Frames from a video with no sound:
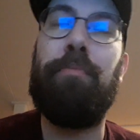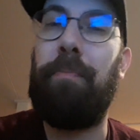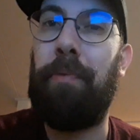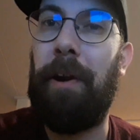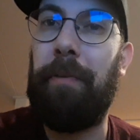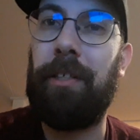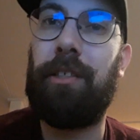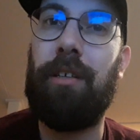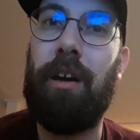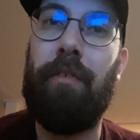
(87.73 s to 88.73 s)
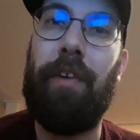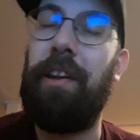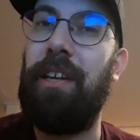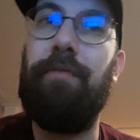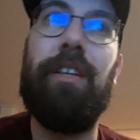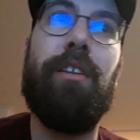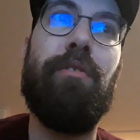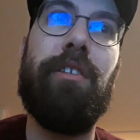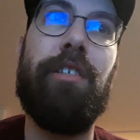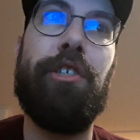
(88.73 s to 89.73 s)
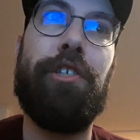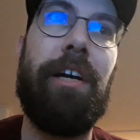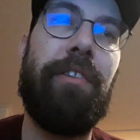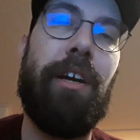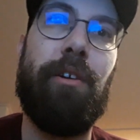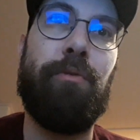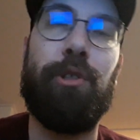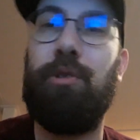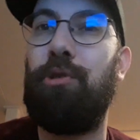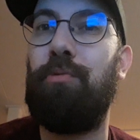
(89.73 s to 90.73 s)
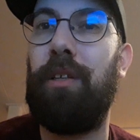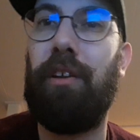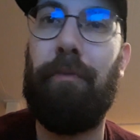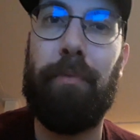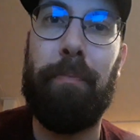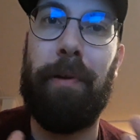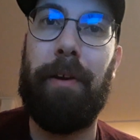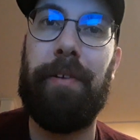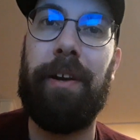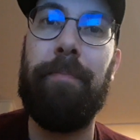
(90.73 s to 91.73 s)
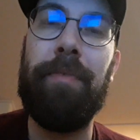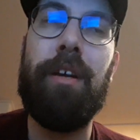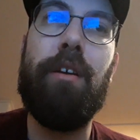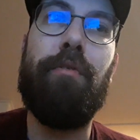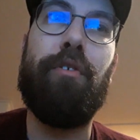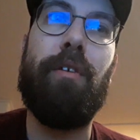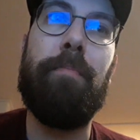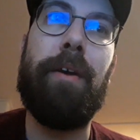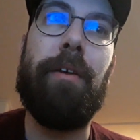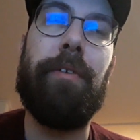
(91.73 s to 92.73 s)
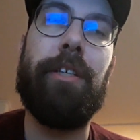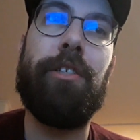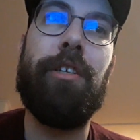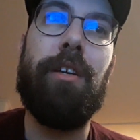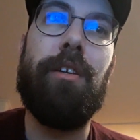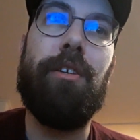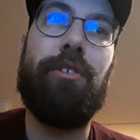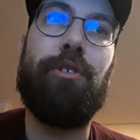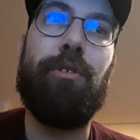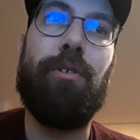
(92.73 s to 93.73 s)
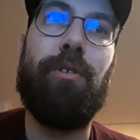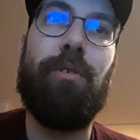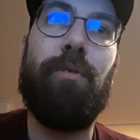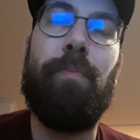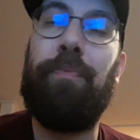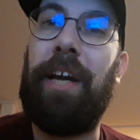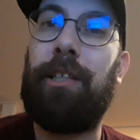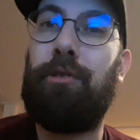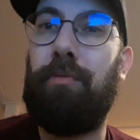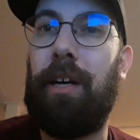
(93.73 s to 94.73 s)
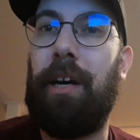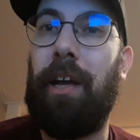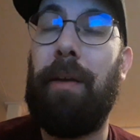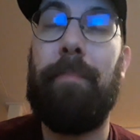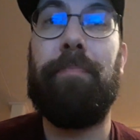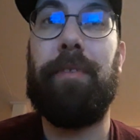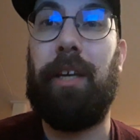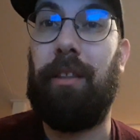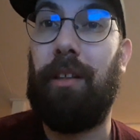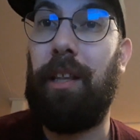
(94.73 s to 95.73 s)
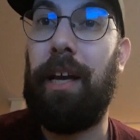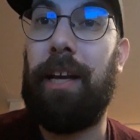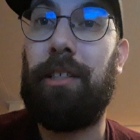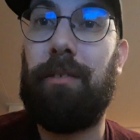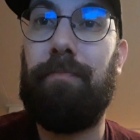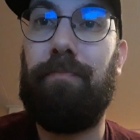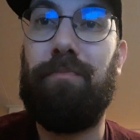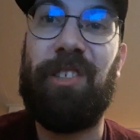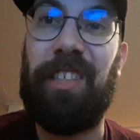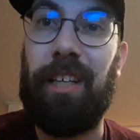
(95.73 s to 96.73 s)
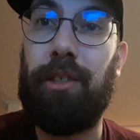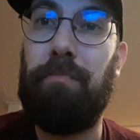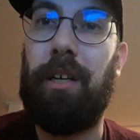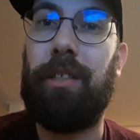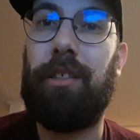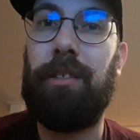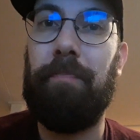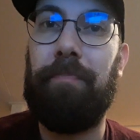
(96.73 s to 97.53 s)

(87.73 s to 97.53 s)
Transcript: preparing stuff, and even in Indonesia, there was also a lot of preparing for our marriage. So that's why in the last six months,